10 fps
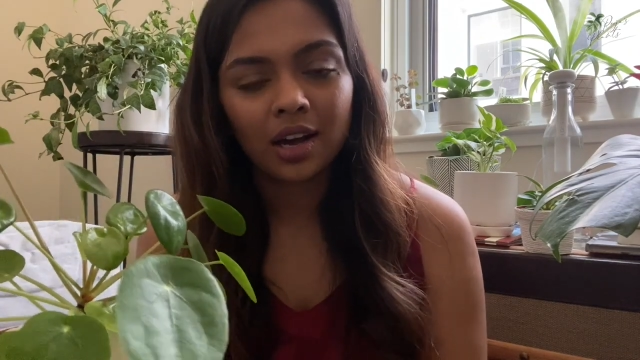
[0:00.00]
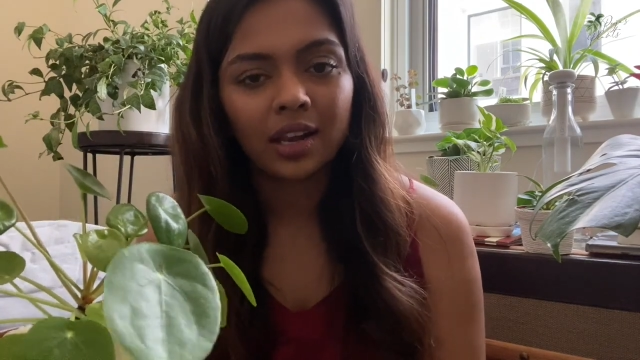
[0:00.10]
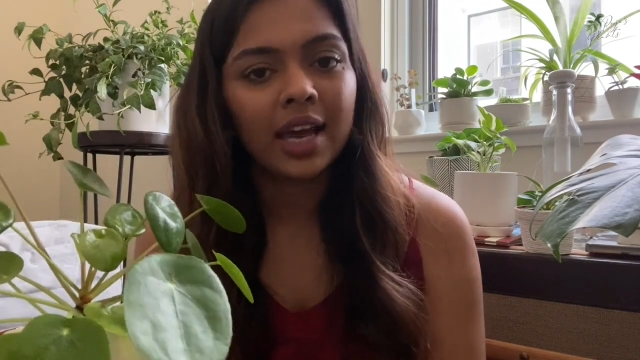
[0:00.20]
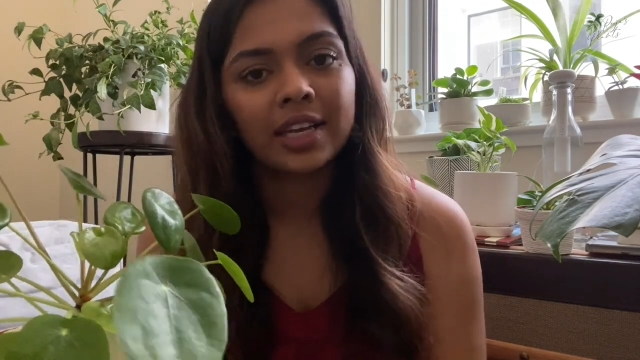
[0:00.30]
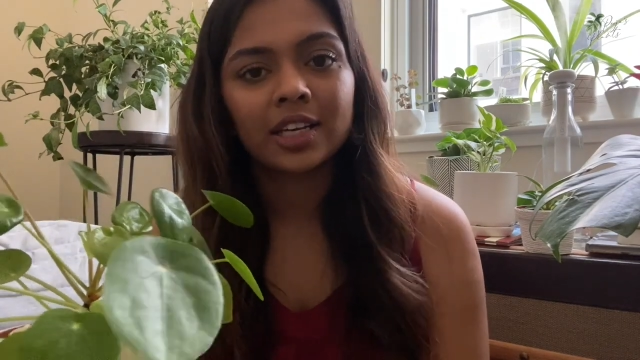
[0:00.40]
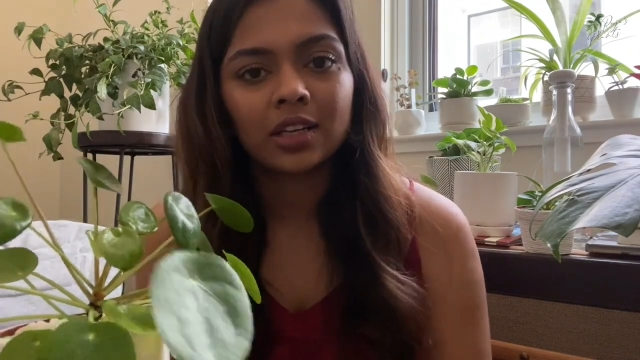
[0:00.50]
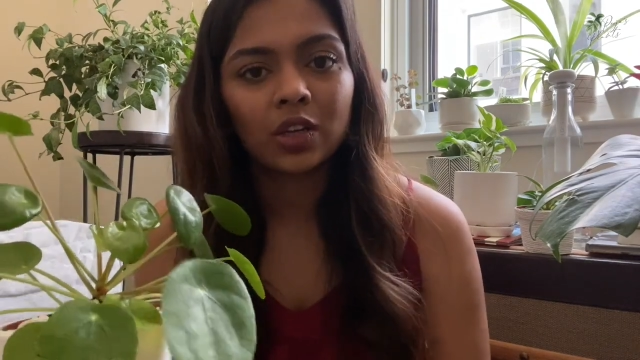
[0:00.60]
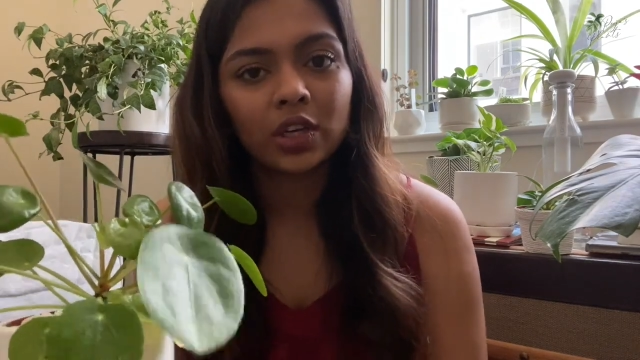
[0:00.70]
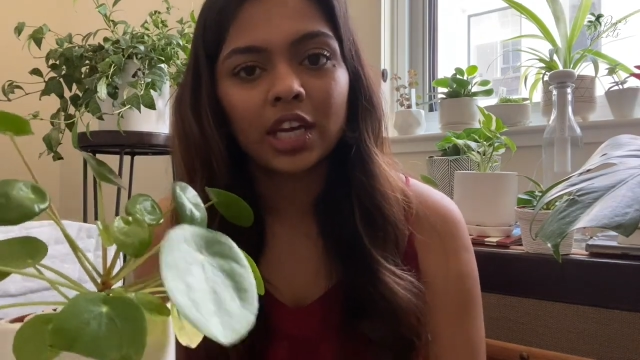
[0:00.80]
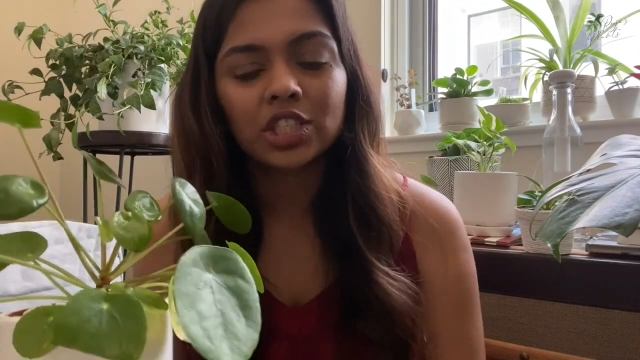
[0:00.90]
lighting
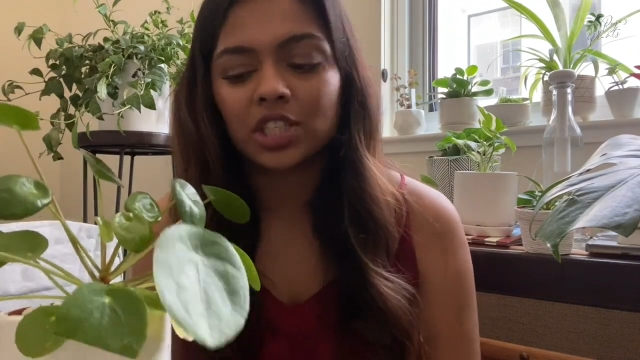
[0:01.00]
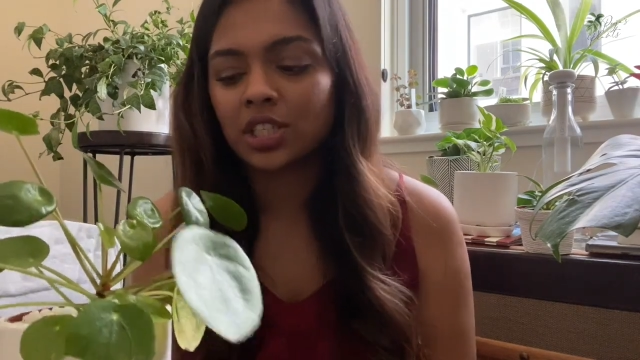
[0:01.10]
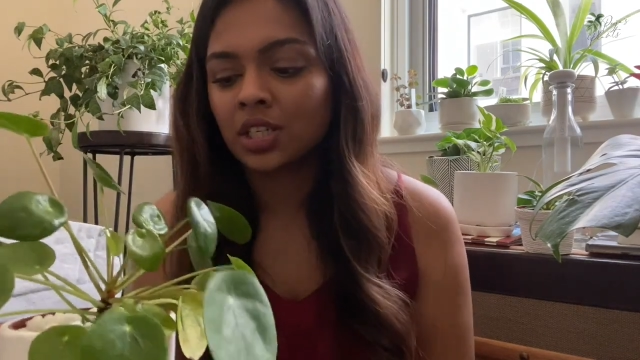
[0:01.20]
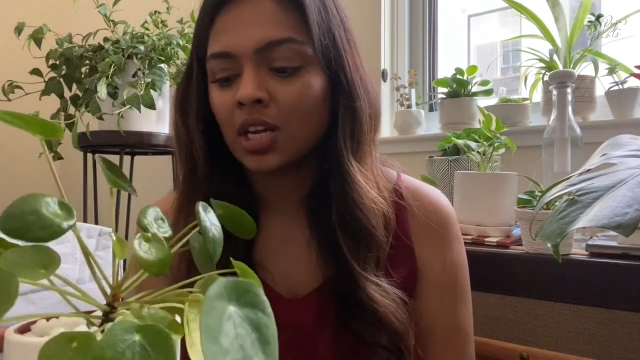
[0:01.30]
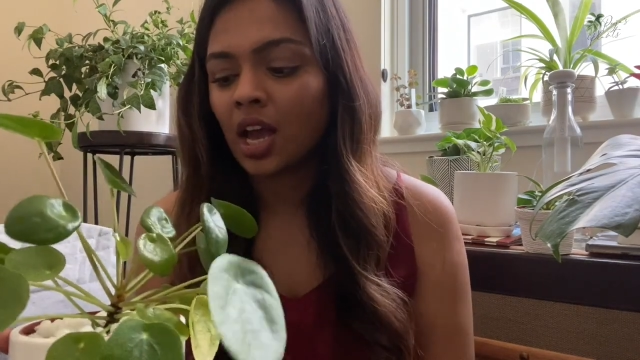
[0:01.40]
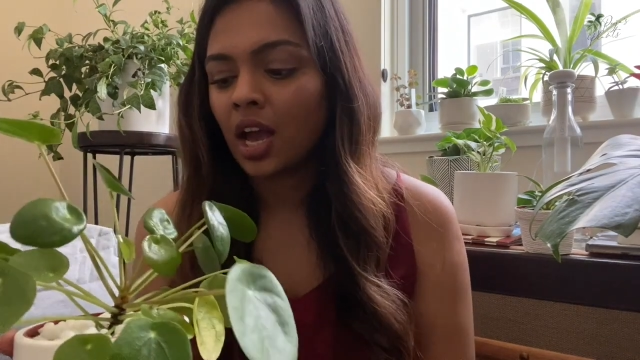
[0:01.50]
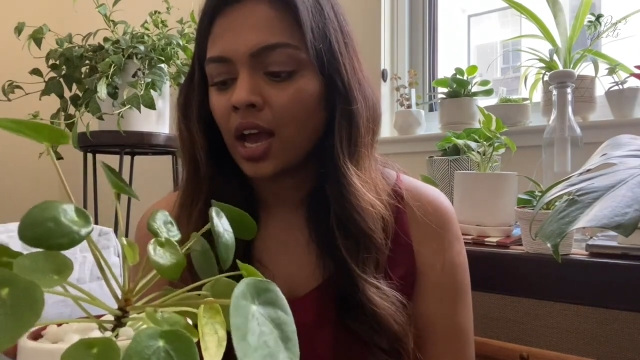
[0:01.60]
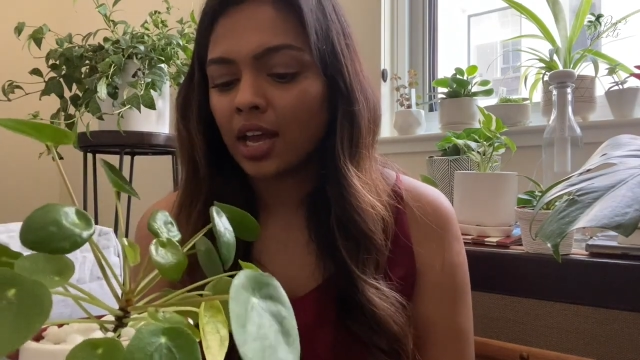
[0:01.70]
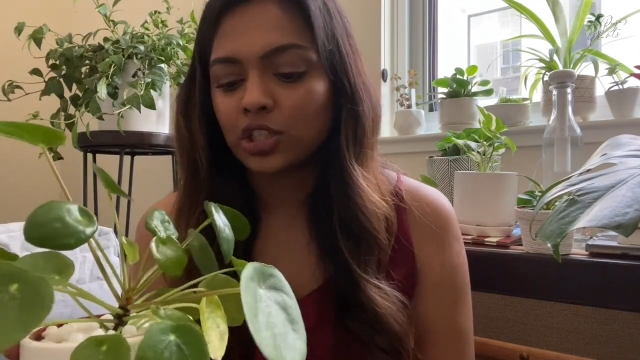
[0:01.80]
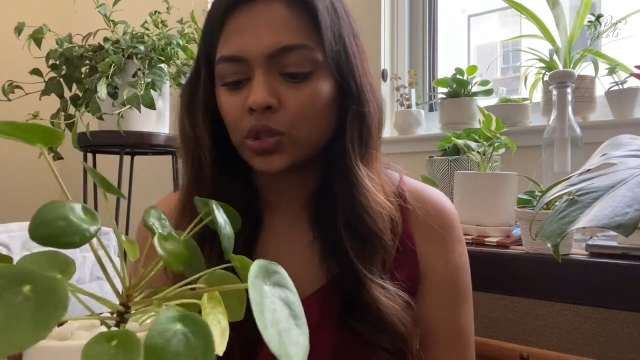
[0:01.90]
location
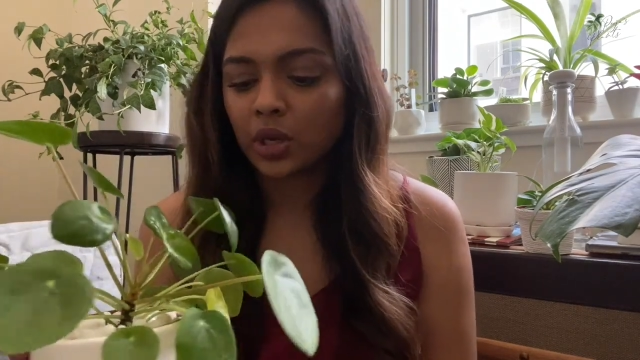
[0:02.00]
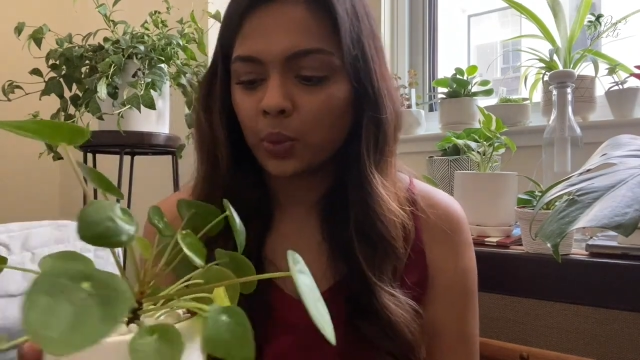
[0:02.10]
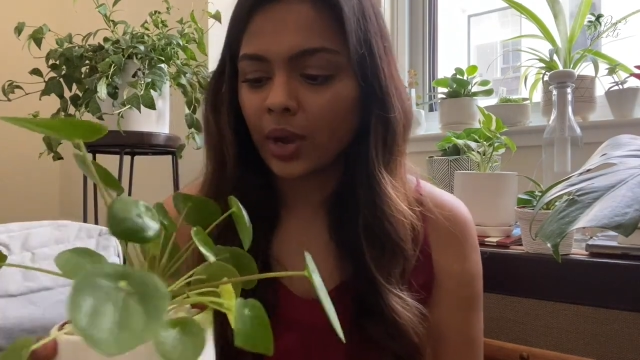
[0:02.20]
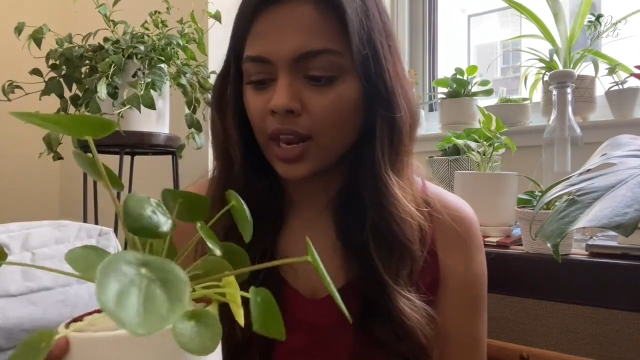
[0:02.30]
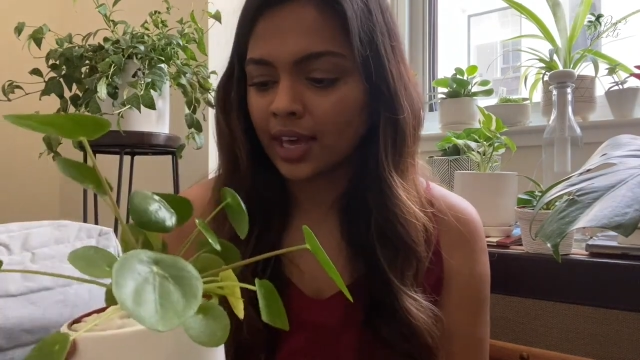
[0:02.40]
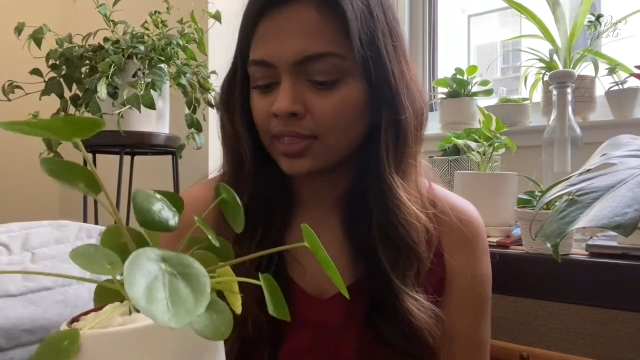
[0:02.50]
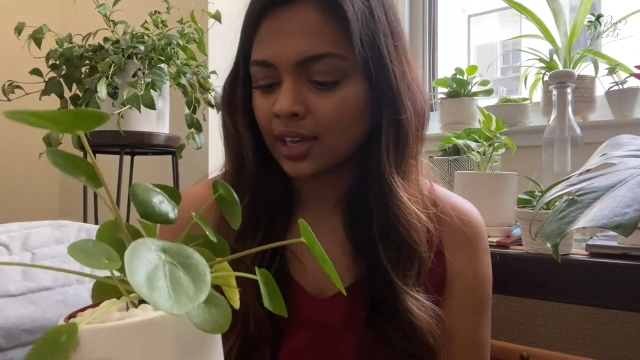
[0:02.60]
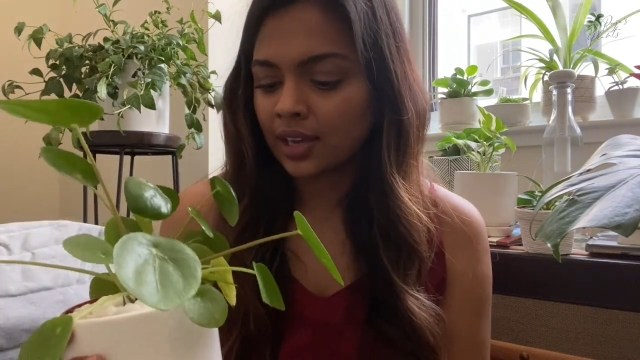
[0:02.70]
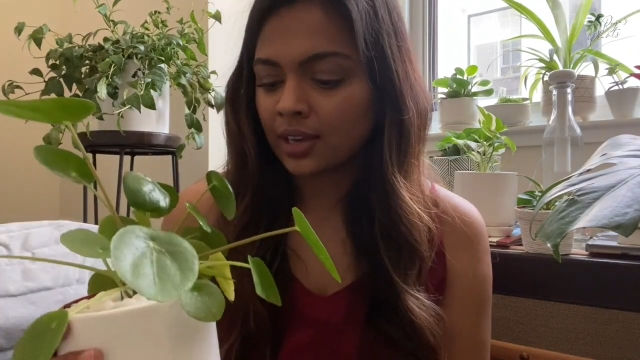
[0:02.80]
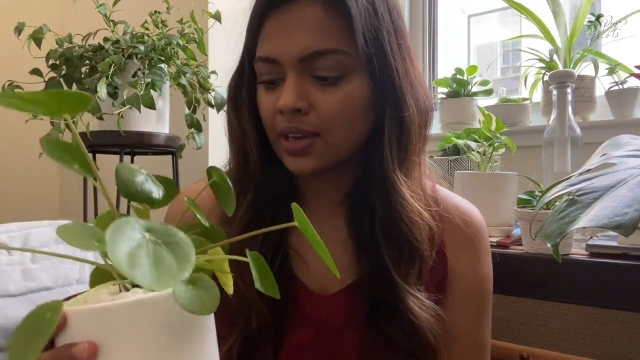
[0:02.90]
and it's doing well, I
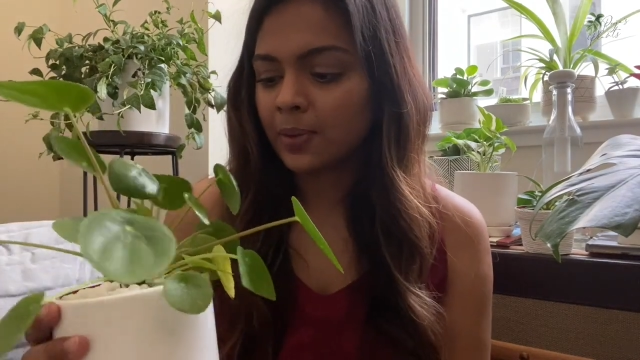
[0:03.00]
think.